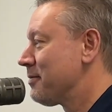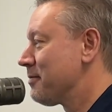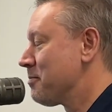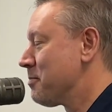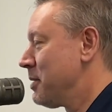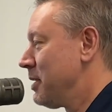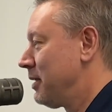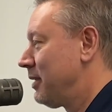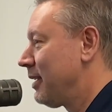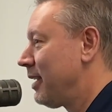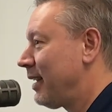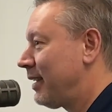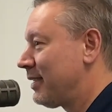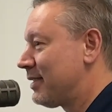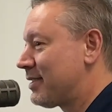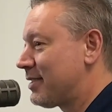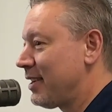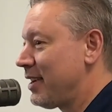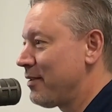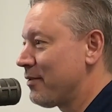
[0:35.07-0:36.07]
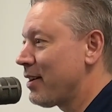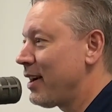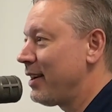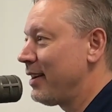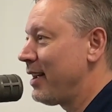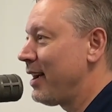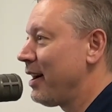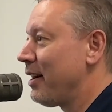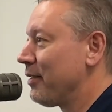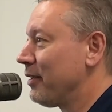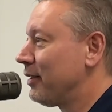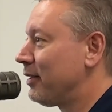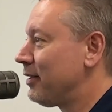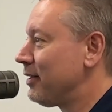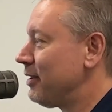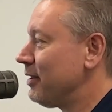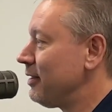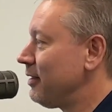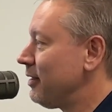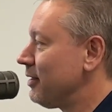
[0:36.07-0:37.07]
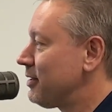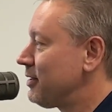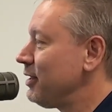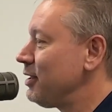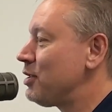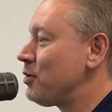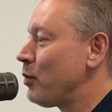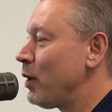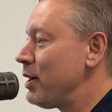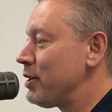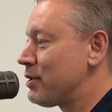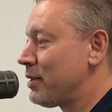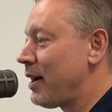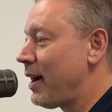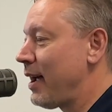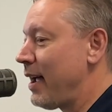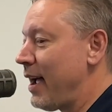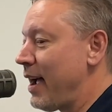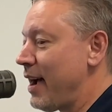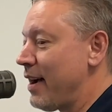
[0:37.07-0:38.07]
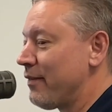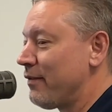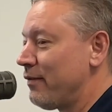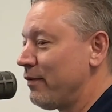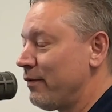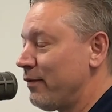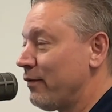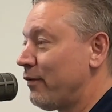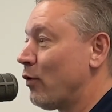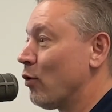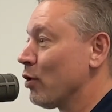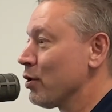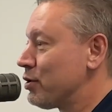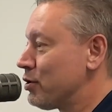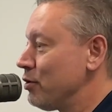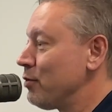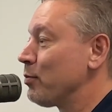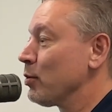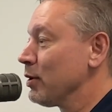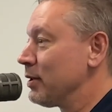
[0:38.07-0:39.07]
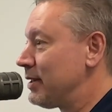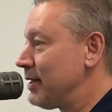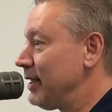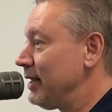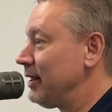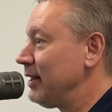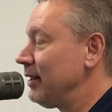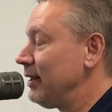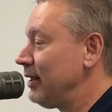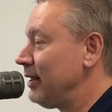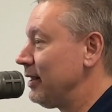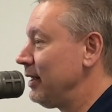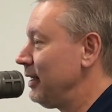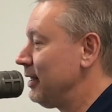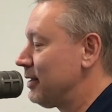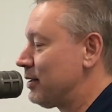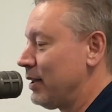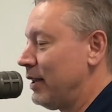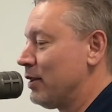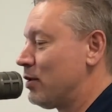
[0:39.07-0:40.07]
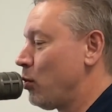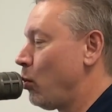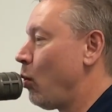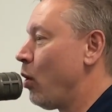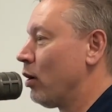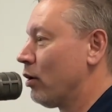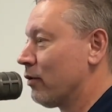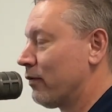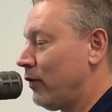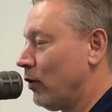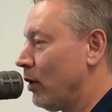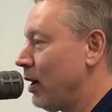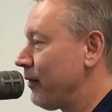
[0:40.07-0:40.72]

But I can say right now that the situation I have for a superintendent, it's wonderful.